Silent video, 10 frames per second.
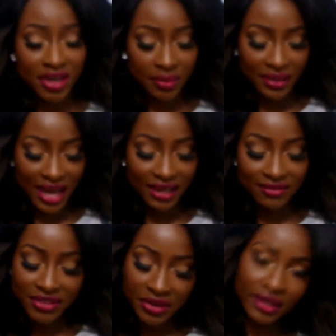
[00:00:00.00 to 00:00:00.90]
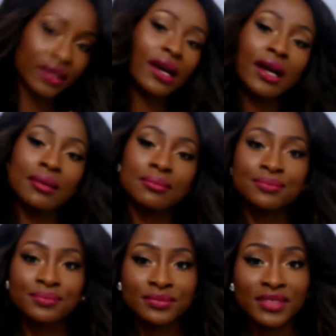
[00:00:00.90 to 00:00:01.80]
It's very black and very,
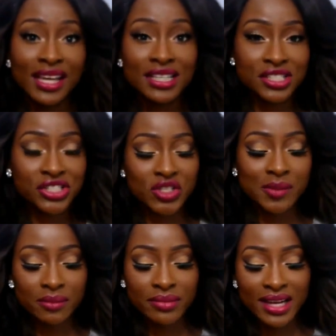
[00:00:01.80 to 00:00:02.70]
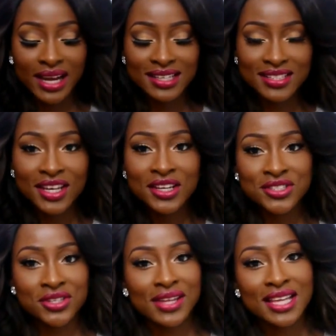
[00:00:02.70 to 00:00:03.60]
um, it actually shows up on my eyes.
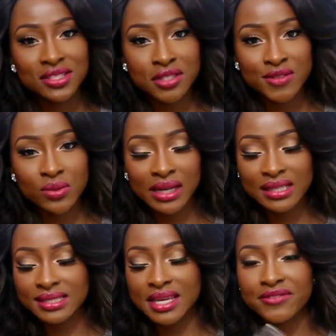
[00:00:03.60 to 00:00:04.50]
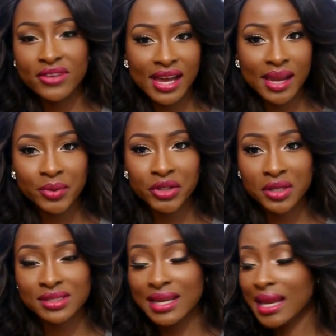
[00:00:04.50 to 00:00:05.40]
So that's another one I'd say for eye
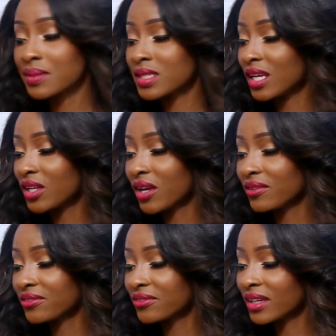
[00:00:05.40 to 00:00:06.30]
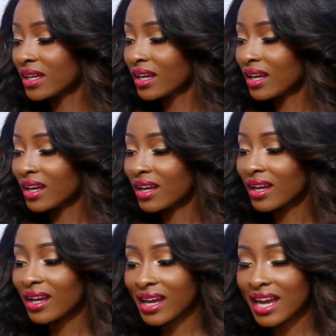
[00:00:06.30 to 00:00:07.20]
products I absolutely love.
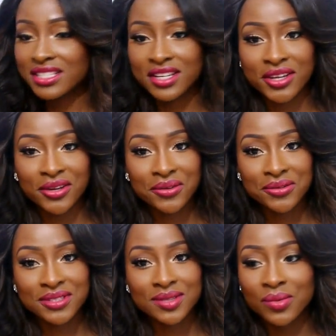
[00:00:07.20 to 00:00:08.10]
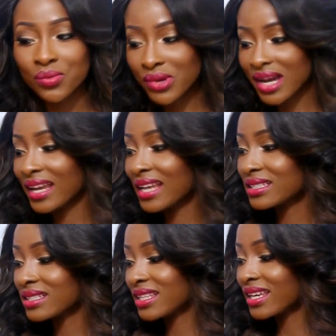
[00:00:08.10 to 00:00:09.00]
Eyeshadows, why
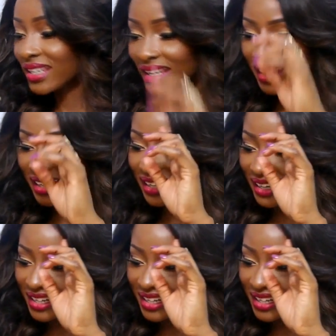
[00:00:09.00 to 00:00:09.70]
isn't it here?